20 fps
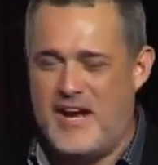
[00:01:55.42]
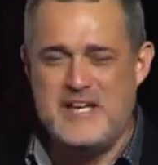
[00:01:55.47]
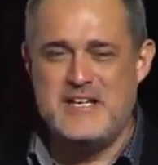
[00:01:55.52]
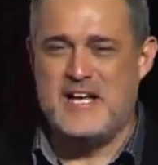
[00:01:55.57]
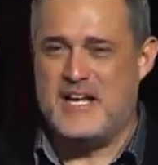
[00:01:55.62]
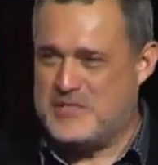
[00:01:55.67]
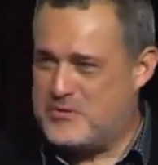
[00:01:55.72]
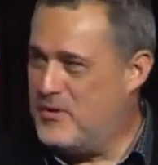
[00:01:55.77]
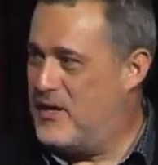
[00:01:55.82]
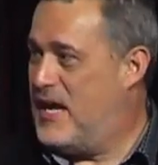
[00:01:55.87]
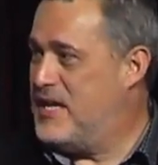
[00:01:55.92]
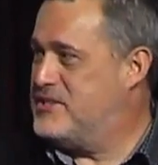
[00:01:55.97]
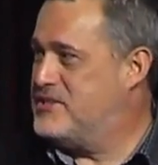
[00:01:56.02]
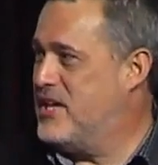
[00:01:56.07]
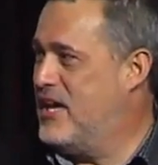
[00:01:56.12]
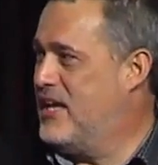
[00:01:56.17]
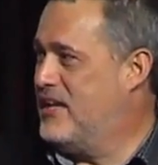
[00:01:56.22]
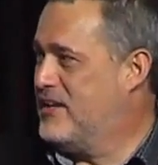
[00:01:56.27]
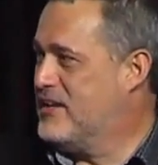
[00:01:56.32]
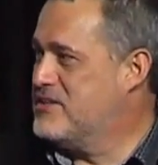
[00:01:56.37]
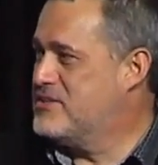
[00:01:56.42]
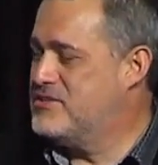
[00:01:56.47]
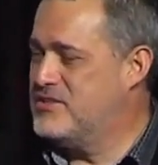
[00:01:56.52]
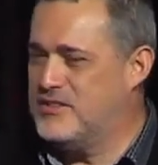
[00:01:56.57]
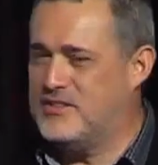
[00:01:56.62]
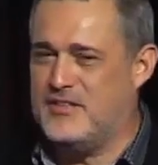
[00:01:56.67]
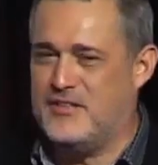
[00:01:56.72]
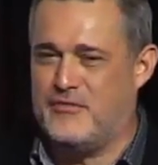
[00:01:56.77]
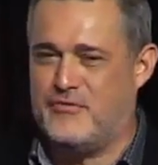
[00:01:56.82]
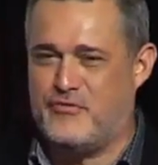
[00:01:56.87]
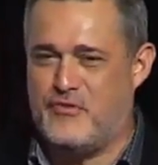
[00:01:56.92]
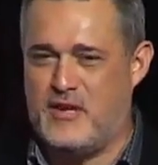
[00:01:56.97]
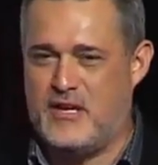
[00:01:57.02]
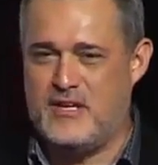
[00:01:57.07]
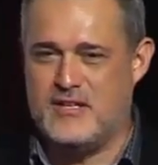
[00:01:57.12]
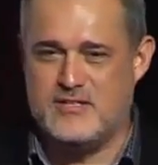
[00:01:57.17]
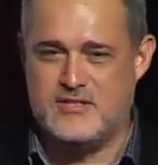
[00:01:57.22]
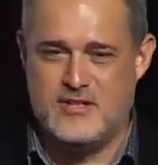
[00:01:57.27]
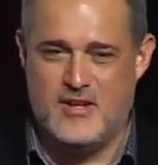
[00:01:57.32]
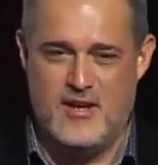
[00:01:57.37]
Right, that's what I said. Listen to the
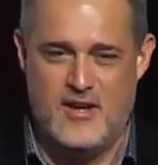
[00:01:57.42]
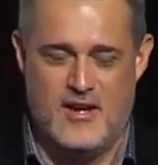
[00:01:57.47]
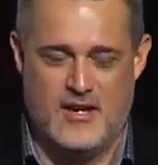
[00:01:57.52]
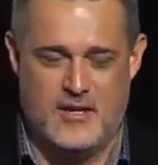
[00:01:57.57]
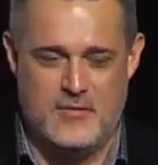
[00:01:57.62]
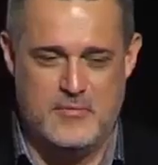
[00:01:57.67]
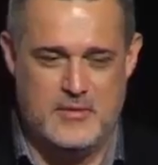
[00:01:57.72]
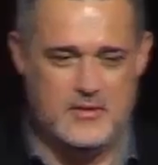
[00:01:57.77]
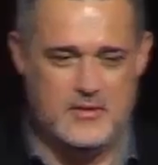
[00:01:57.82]
frickin' song. I